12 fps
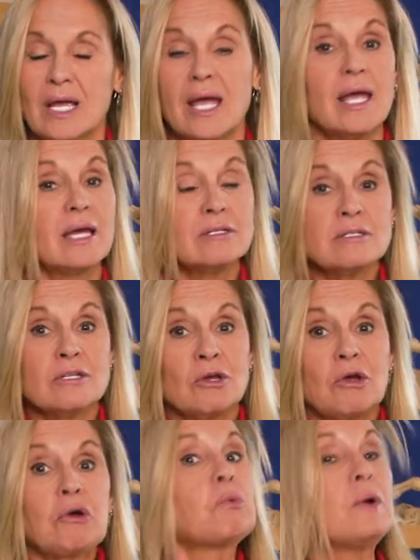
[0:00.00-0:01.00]
And
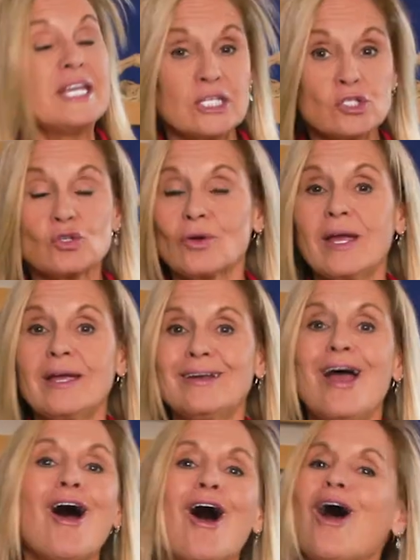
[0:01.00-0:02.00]
we can
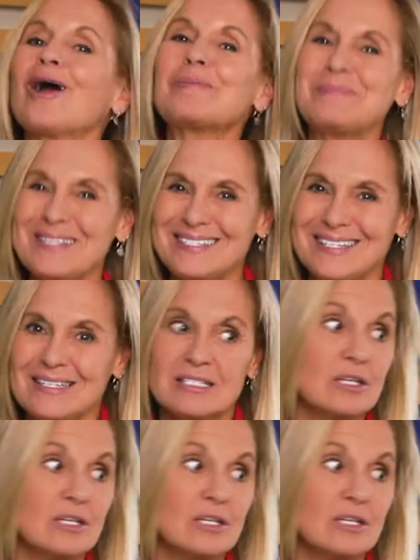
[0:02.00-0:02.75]
train our business